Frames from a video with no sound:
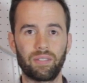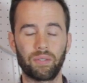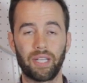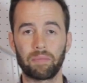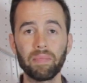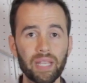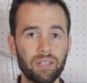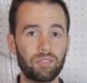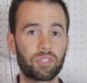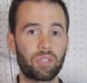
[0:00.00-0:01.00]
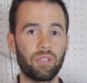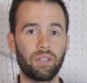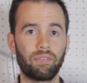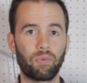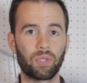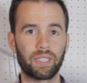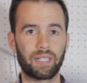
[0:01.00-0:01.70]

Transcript: you were like me and you just couldn't afford the